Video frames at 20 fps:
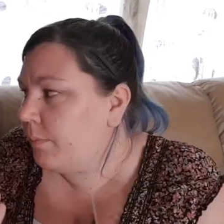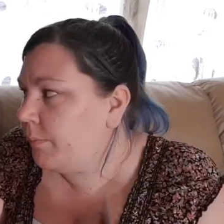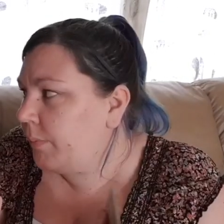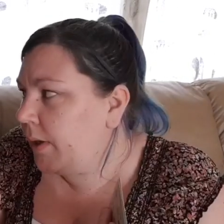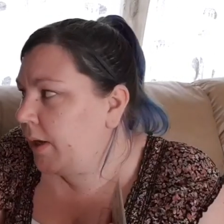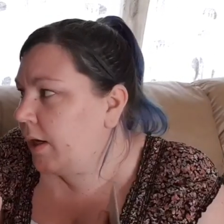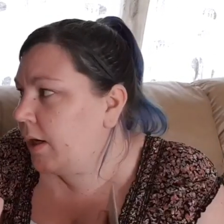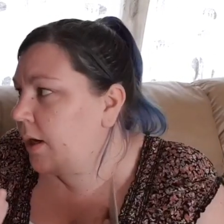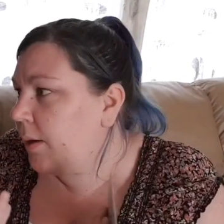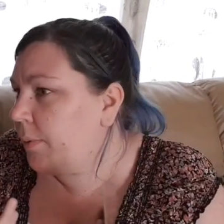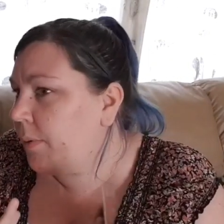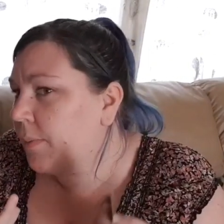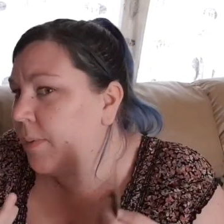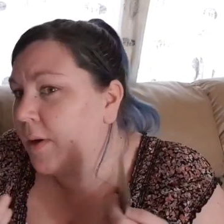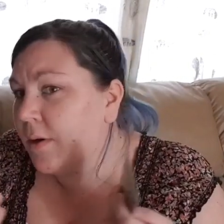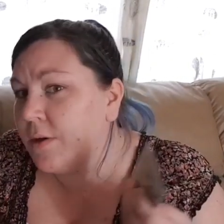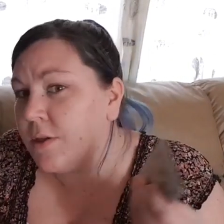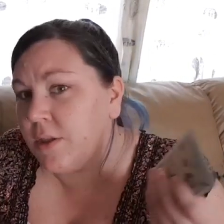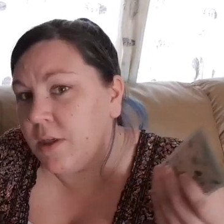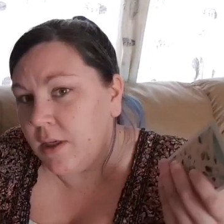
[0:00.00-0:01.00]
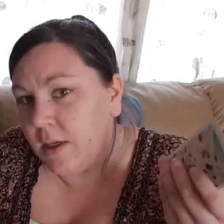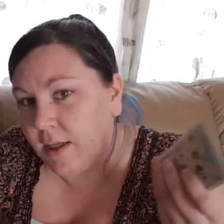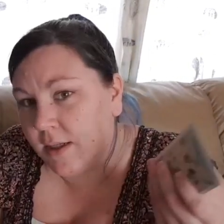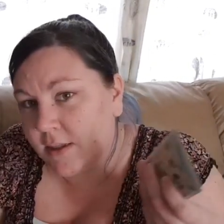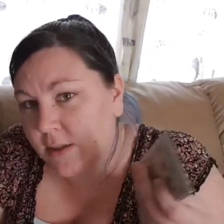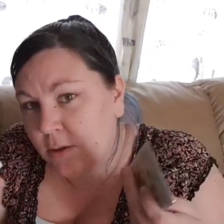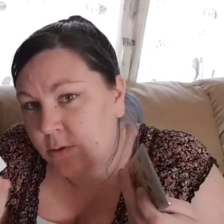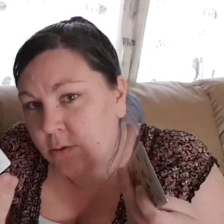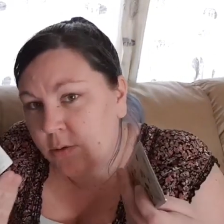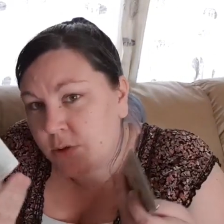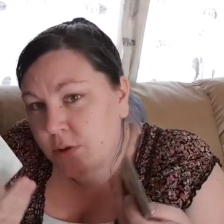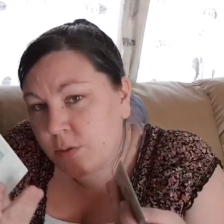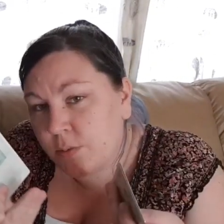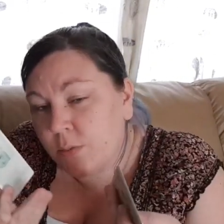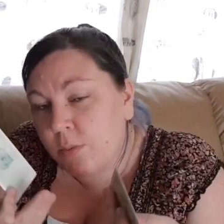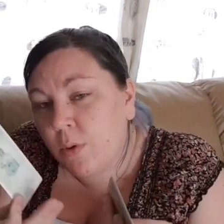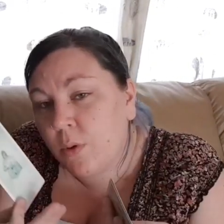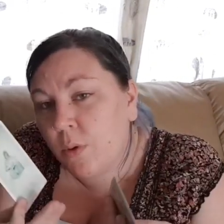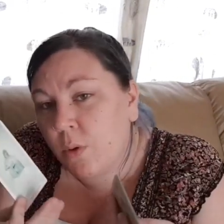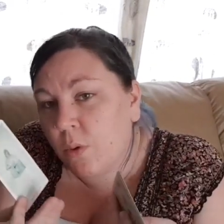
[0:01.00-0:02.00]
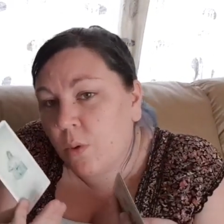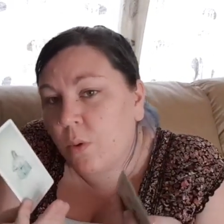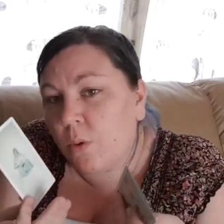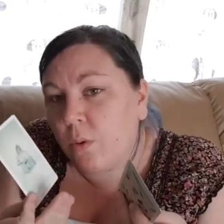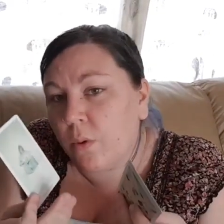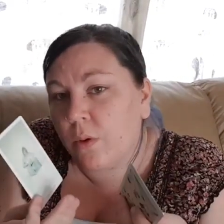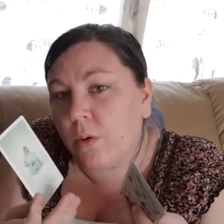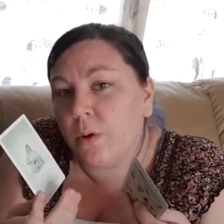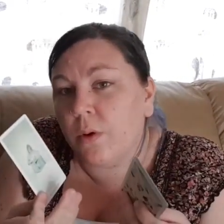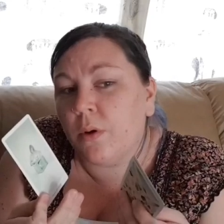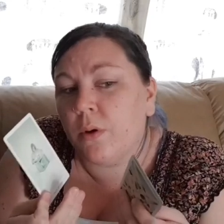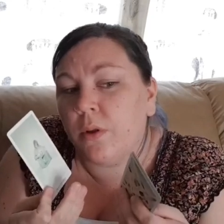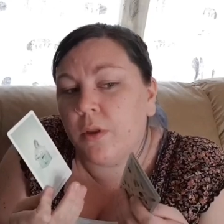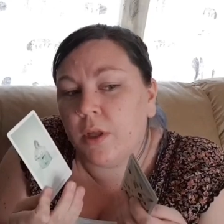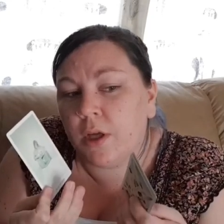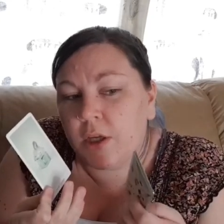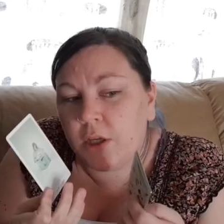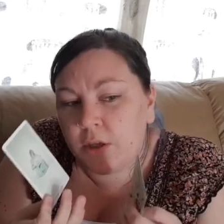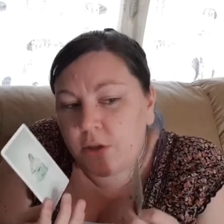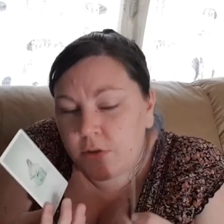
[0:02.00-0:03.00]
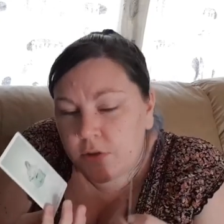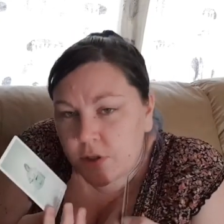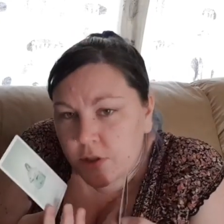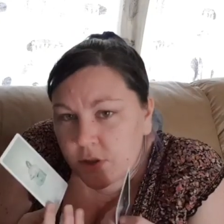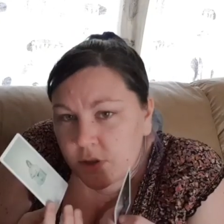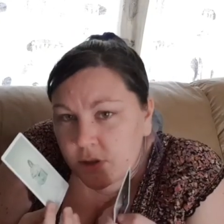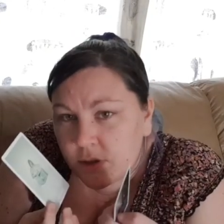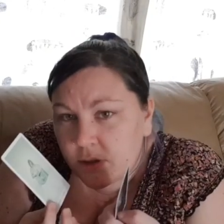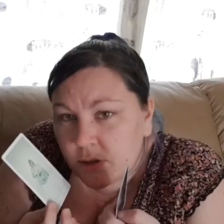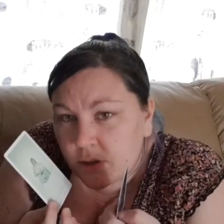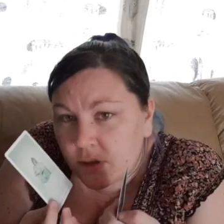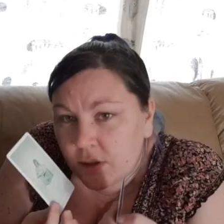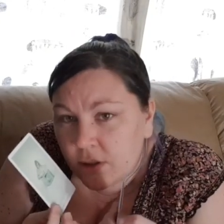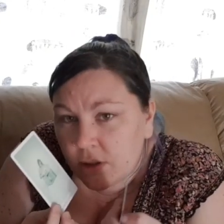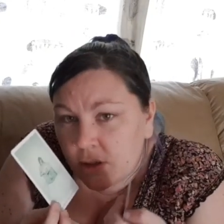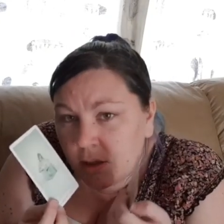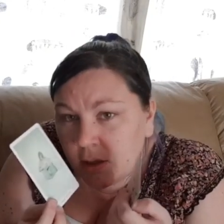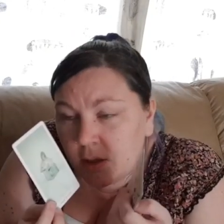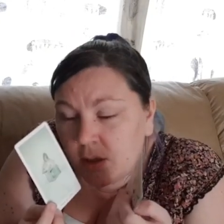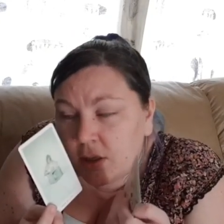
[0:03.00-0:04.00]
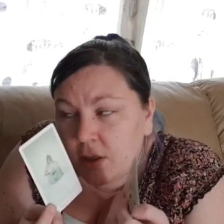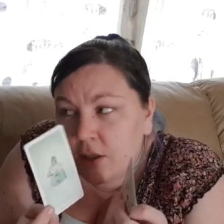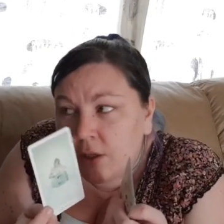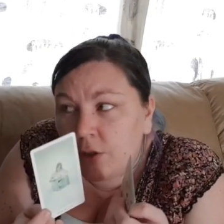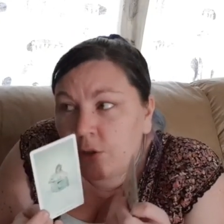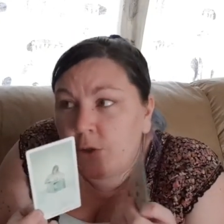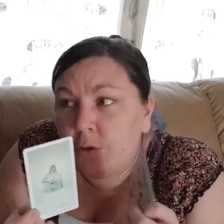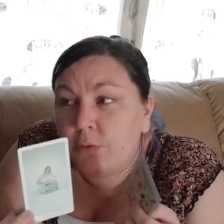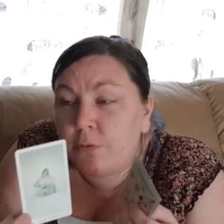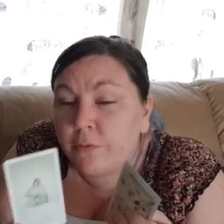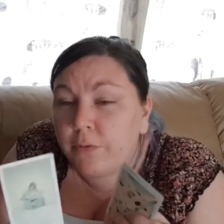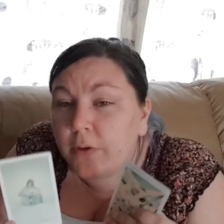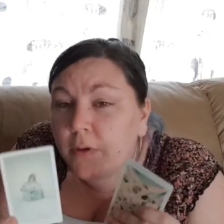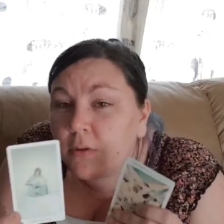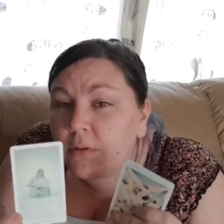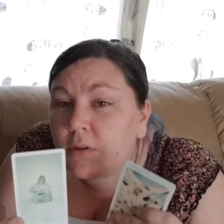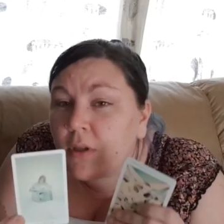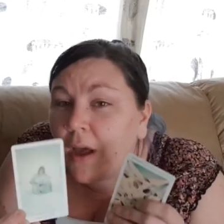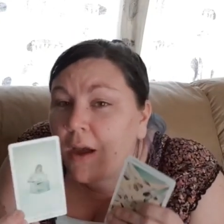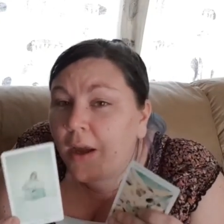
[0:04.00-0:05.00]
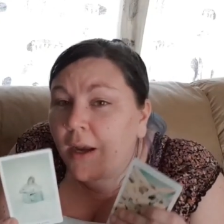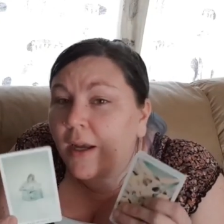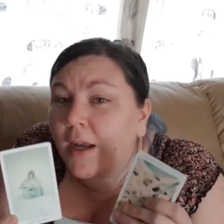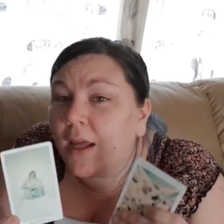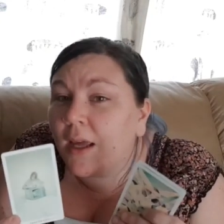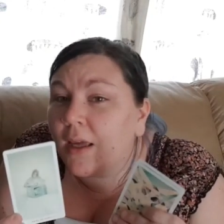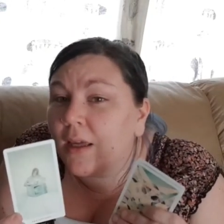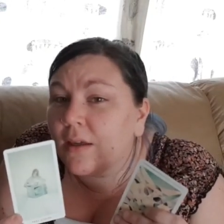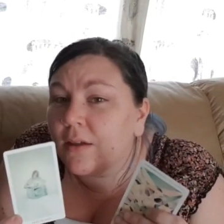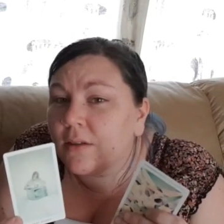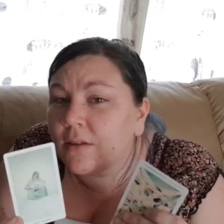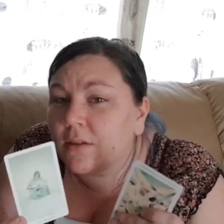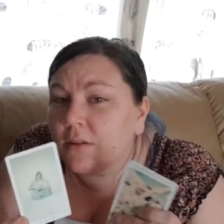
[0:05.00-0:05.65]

beaten up emotionally, so small that you just you feel tiny.